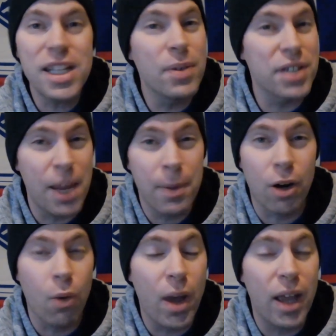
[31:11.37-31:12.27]
He was hammering
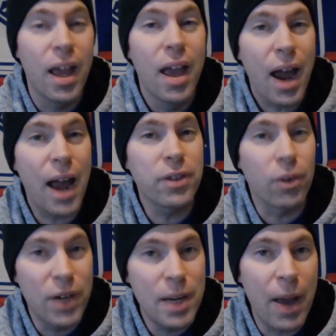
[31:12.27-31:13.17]
away at the
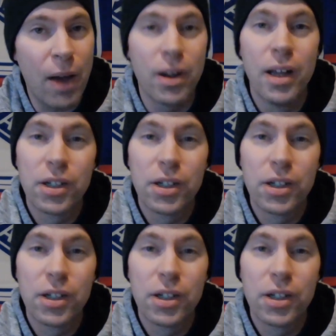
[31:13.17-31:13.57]
rebound,